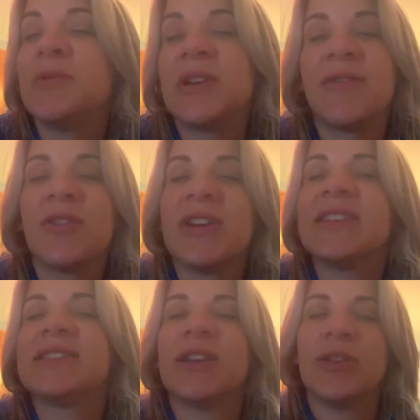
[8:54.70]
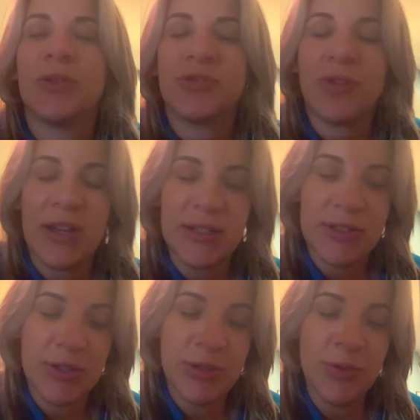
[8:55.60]
whatever it is that you're trying
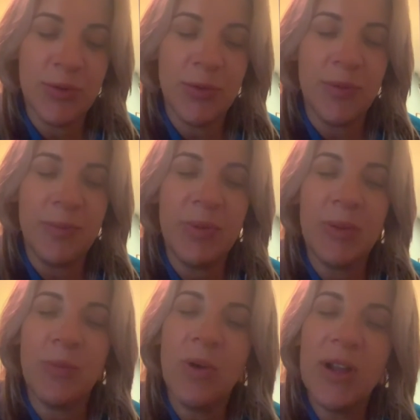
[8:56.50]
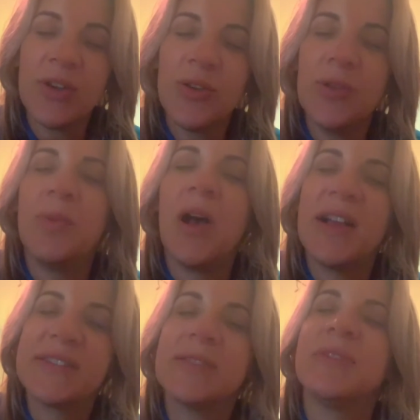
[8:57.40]
to do. But what could
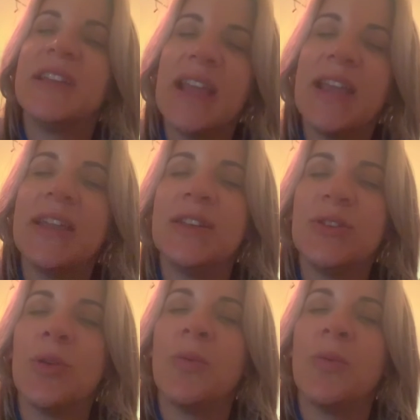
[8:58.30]
possibly get in your